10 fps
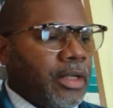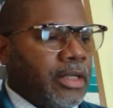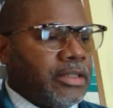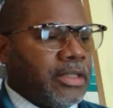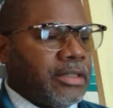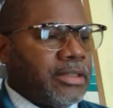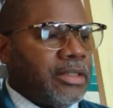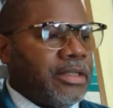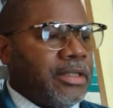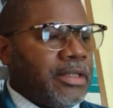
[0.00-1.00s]
It says,
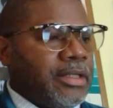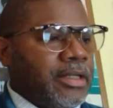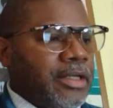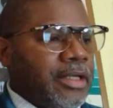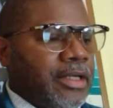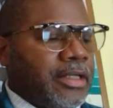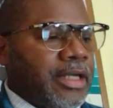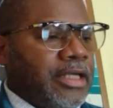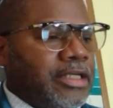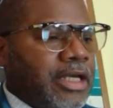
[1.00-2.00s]

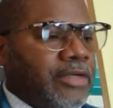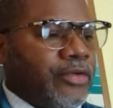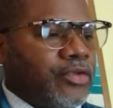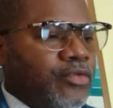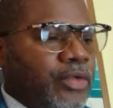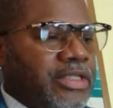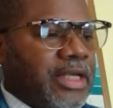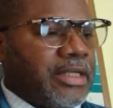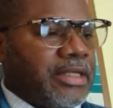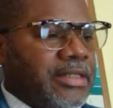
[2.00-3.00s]
King James Version reads
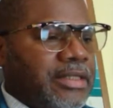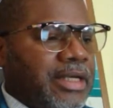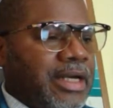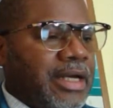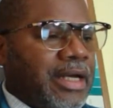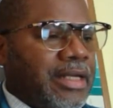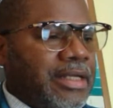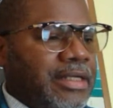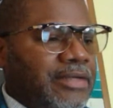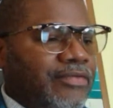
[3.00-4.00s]
like this
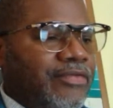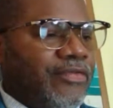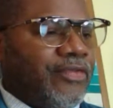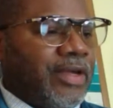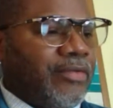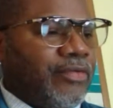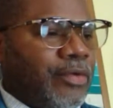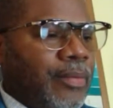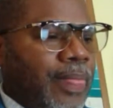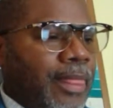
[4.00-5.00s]
God is
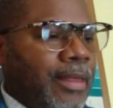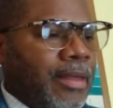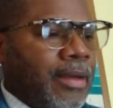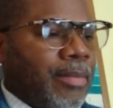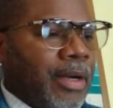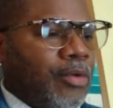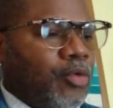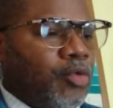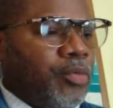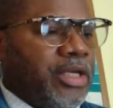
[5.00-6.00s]
faithful, by
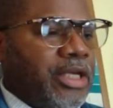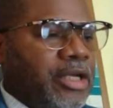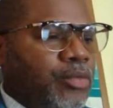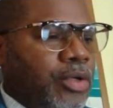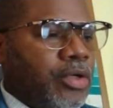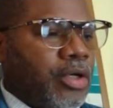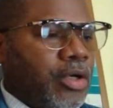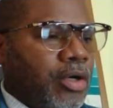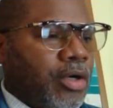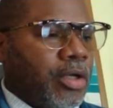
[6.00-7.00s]
whom ye were
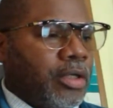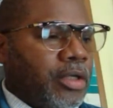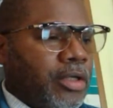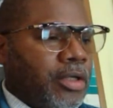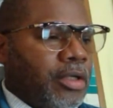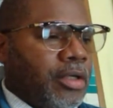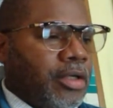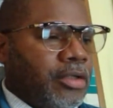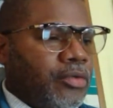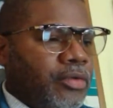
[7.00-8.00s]
called
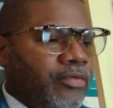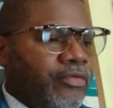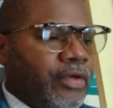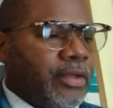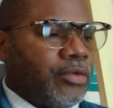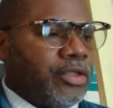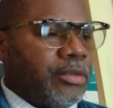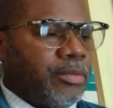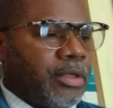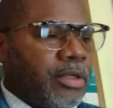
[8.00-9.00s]
unto the
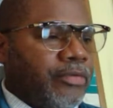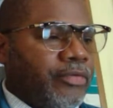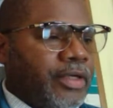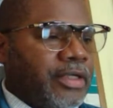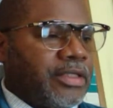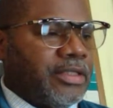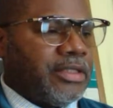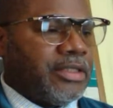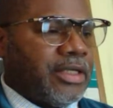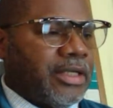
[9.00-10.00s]
fellowship of his
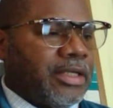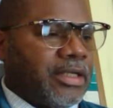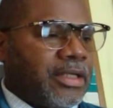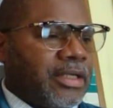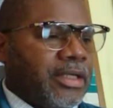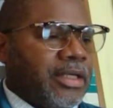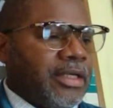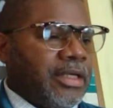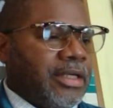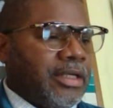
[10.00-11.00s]
Son,
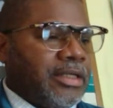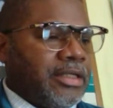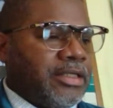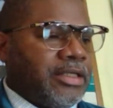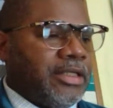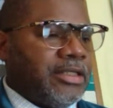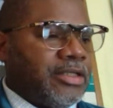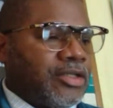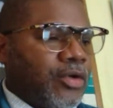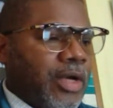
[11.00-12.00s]

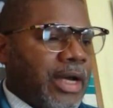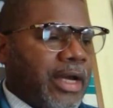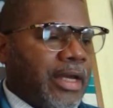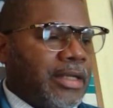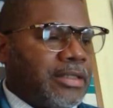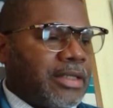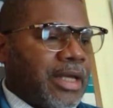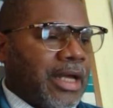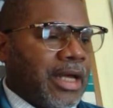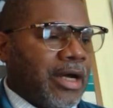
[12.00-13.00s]
Jesus Christ,
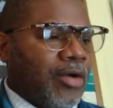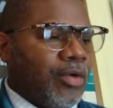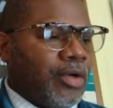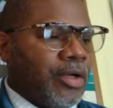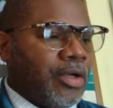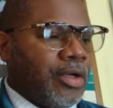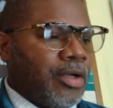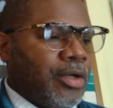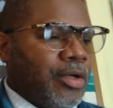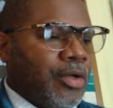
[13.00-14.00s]
our
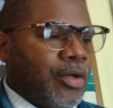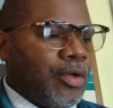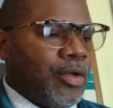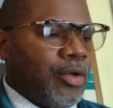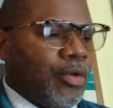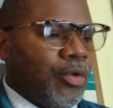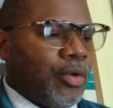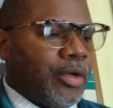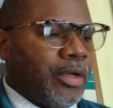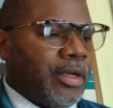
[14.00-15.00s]

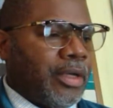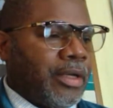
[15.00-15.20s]
Lord.